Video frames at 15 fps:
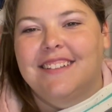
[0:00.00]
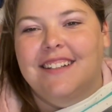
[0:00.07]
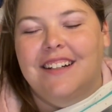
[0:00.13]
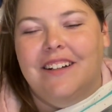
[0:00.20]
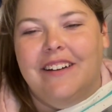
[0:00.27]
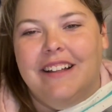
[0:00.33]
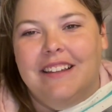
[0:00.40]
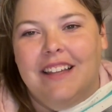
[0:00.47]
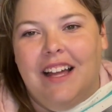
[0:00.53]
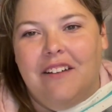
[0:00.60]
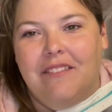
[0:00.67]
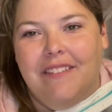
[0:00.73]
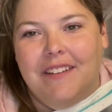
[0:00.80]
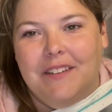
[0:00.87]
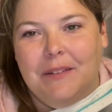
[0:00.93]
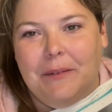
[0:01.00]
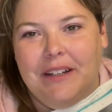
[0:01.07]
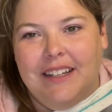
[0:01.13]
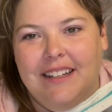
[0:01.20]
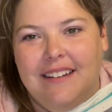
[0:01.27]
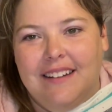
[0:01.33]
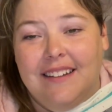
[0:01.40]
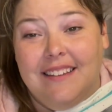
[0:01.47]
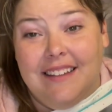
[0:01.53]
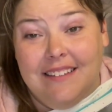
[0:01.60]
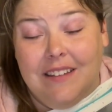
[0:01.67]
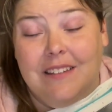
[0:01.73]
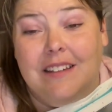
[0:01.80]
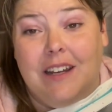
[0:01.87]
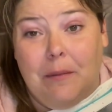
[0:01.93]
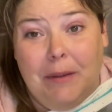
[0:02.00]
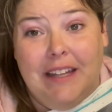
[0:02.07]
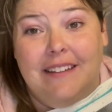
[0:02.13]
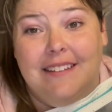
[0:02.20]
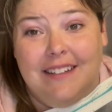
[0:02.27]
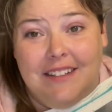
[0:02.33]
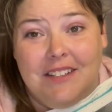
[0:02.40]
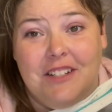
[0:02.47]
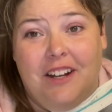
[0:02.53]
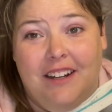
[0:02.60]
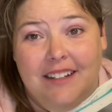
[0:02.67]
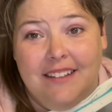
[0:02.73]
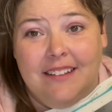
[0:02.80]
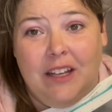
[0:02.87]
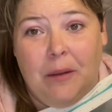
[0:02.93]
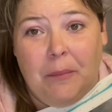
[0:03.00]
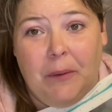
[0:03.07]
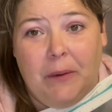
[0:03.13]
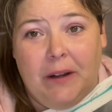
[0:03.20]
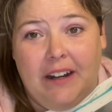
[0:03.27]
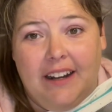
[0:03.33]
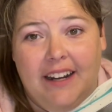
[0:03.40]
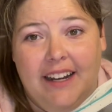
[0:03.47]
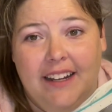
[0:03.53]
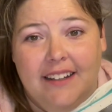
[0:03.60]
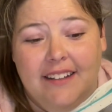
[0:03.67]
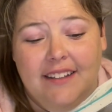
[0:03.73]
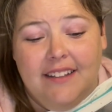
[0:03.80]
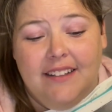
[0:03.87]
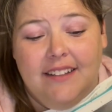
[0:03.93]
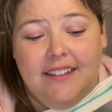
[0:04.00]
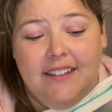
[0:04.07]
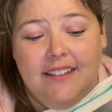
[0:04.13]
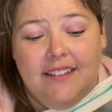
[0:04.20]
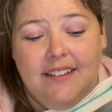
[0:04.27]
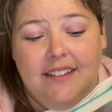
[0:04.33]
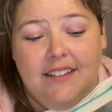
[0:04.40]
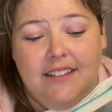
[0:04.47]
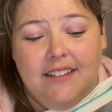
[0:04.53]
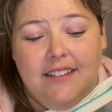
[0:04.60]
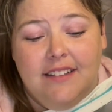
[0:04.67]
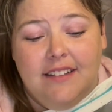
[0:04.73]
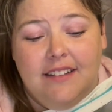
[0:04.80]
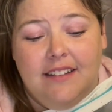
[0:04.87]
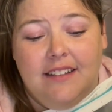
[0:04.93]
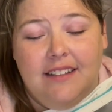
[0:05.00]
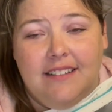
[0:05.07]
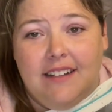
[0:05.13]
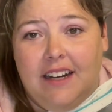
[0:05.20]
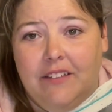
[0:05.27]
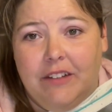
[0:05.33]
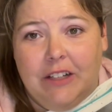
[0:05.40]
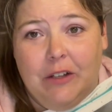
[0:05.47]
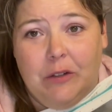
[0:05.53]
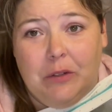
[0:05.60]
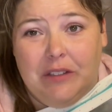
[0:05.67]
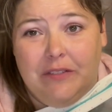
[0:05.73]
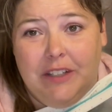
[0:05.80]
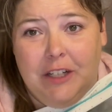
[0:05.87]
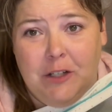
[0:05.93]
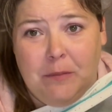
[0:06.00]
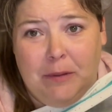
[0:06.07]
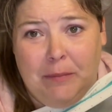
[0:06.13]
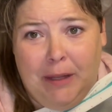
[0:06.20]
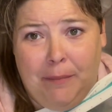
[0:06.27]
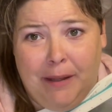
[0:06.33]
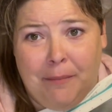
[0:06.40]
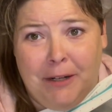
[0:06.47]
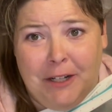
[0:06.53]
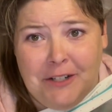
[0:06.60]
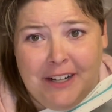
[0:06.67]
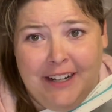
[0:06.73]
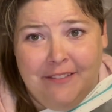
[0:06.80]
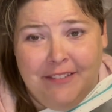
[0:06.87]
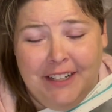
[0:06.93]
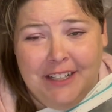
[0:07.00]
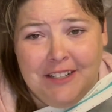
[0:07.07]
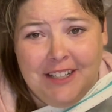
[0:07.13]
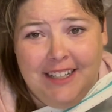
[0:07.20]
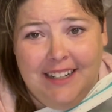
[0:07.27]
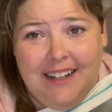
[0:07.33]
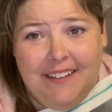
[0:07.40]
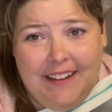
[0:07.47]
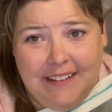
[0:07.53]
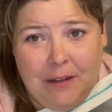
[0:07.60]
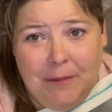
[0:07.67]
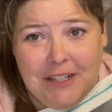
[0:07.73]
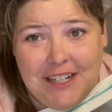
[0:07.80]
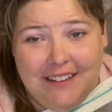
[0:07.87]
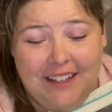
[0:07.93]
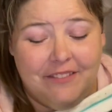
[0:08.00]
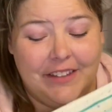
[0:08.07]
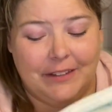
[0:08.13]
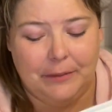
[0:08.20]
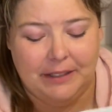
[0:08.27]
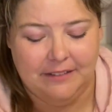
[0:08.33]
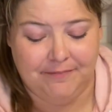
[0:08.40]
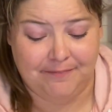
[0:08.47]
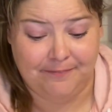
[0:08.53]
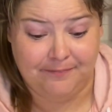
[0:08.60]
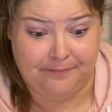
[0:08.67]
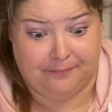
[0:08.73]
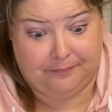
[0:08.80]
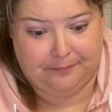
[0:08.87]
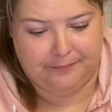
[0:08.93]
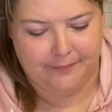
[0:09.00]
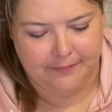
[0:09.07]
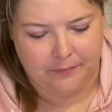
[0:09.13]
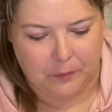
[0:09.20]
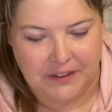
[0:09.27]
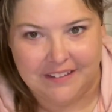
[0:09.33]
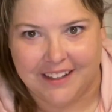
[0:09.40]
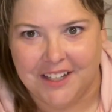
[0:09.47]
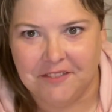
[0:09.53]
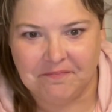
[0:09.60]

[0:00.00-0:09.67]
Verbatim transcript: Oh, I love this one. This is gonna be stitched on in samplery. It's not even close to a finish, but maybe I'm gonna try and finish it. That's how much I love this one. We'll see.